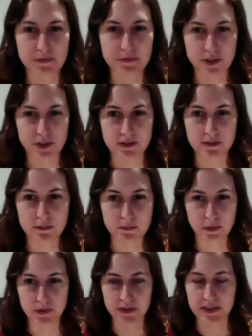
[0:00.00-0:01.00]
just
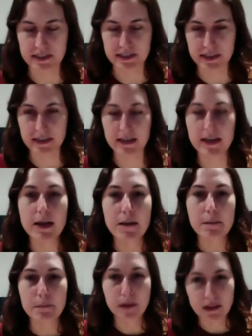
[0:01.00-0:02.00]
pulls things in.
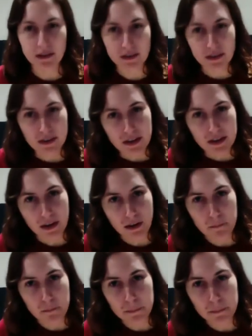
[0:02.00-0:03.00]
But
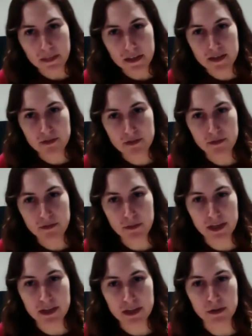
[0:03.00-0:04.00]
if a
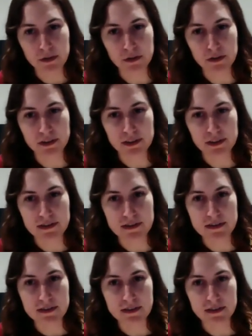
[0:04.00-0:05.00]
black hole
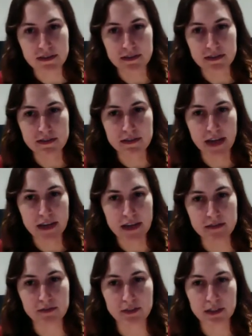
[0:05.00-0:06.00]
is
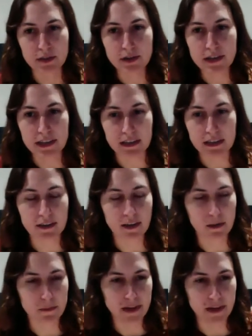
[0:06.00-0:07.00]
actively accreting,
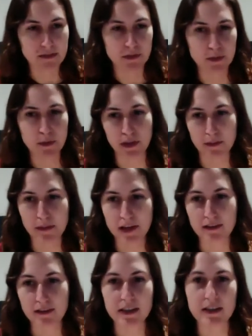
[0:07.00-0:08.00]
actively pulling
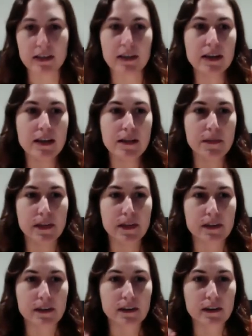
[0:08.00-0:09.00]
matter in,
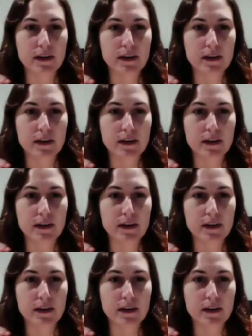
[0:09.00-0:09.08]
then